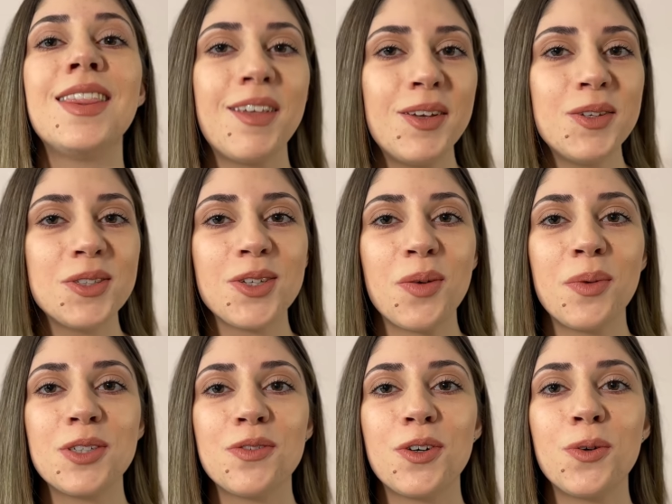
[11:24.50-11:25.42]
thank you so
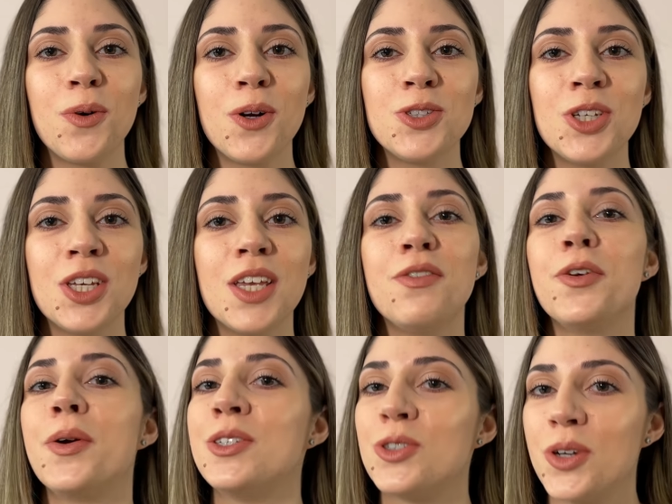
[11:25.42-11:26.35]
much for watching. If
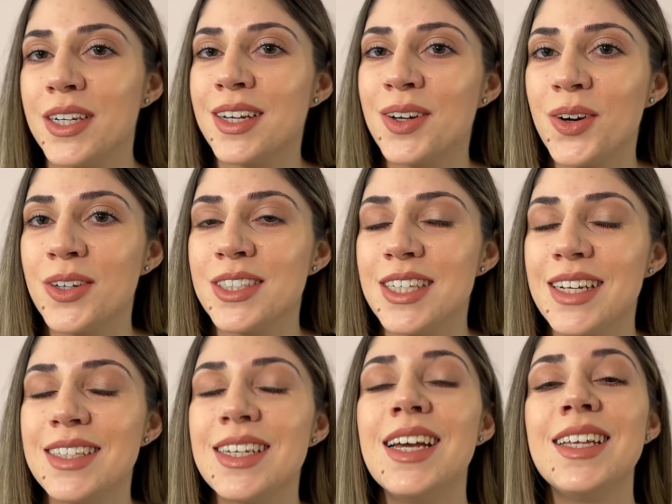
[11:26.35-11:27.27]
you enjoyed the
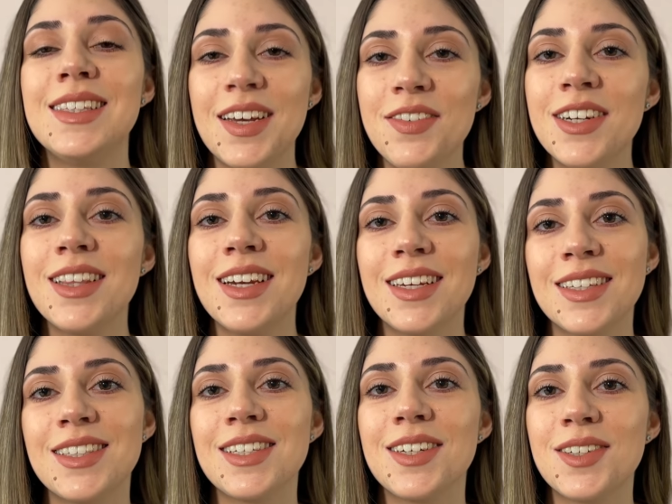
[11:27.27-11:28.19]
content, definitely
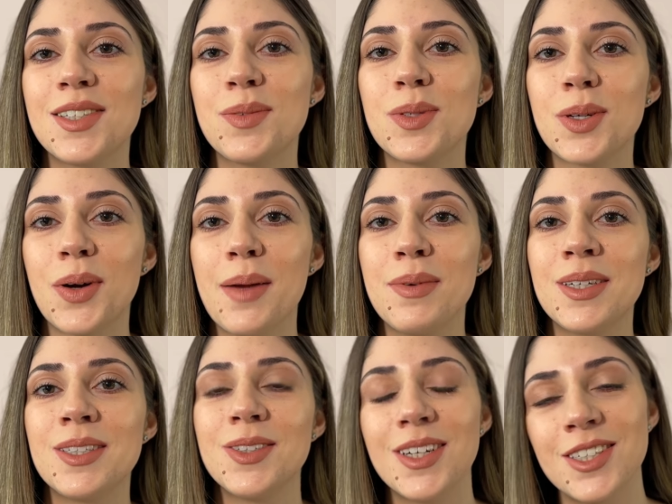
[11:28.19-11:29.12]
consider subscribing
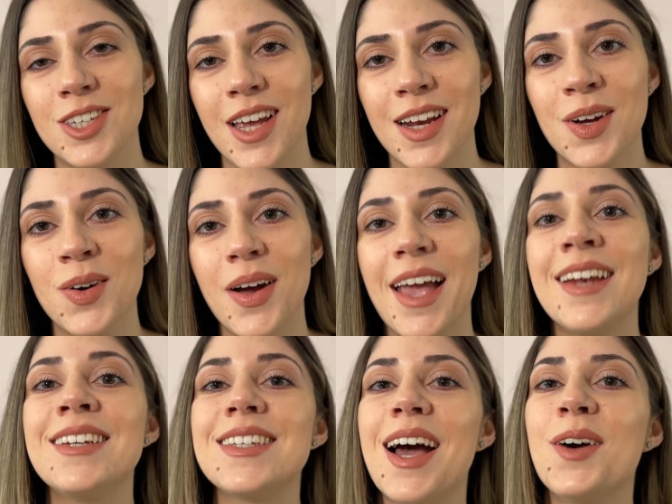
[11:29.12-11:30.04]
to the channel
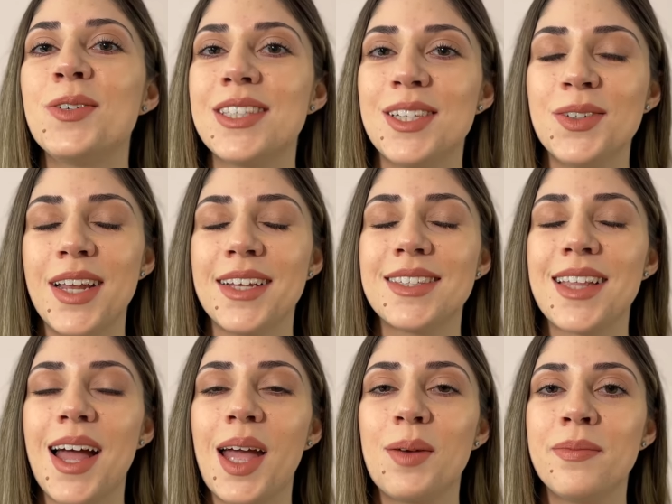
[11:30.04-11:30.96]
and I'll see you next
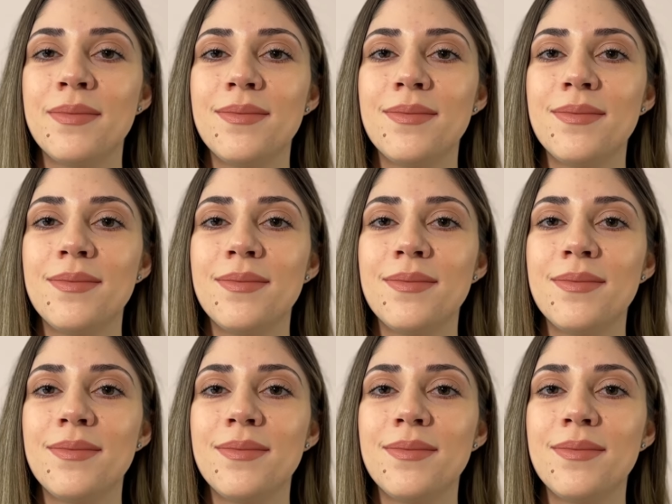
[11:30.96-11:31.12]
time.